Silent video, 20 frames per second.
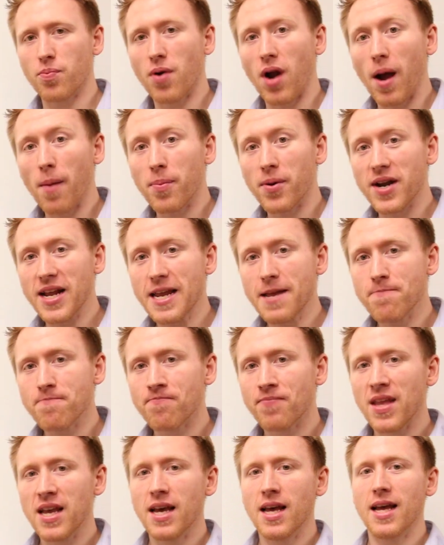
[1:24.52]
property.
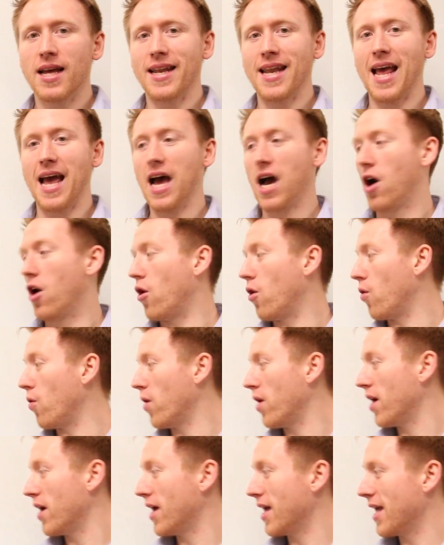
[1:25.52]

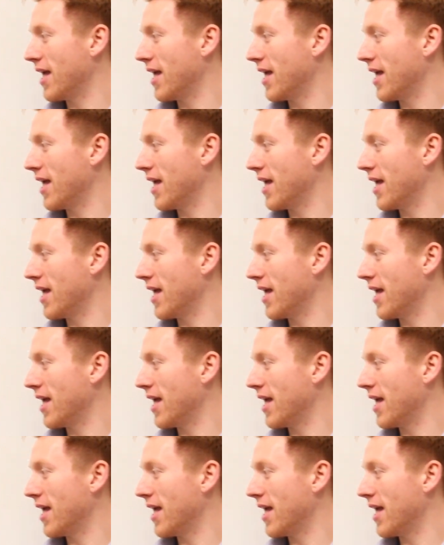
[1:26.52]
Now,